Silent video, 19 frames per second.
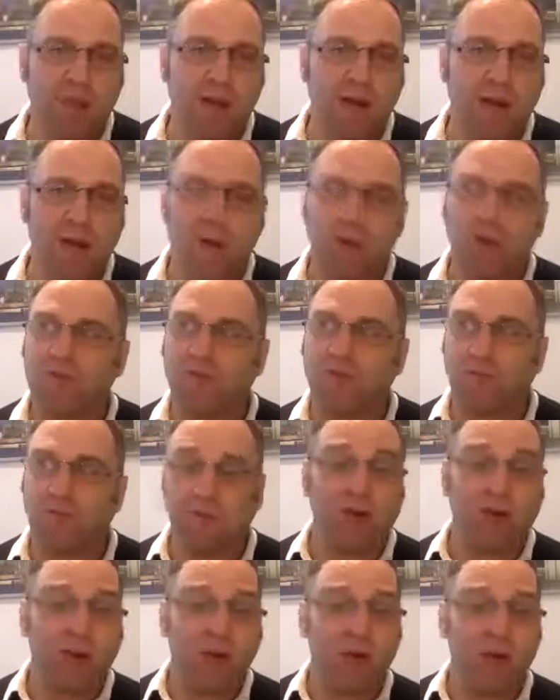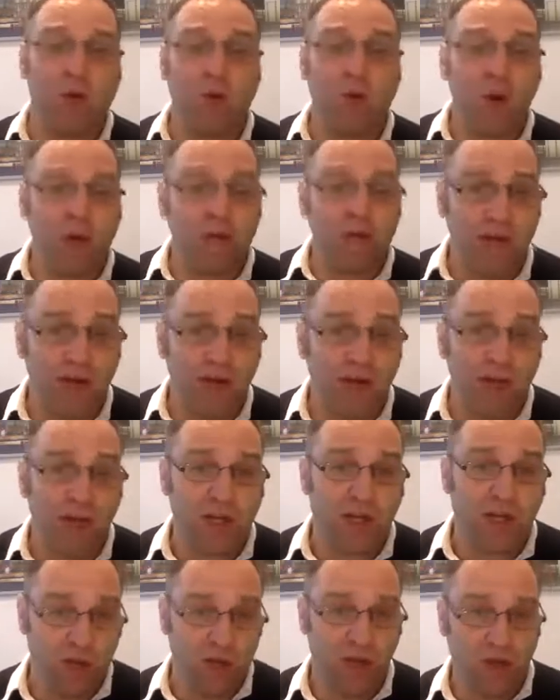where's the market going over the next
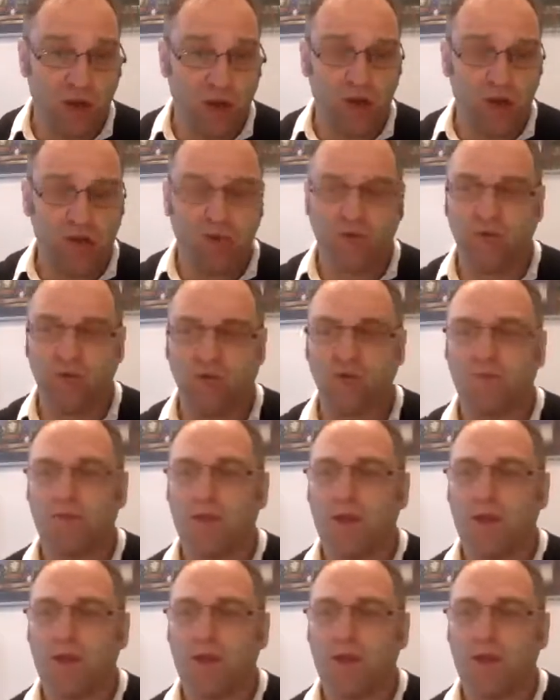20 years?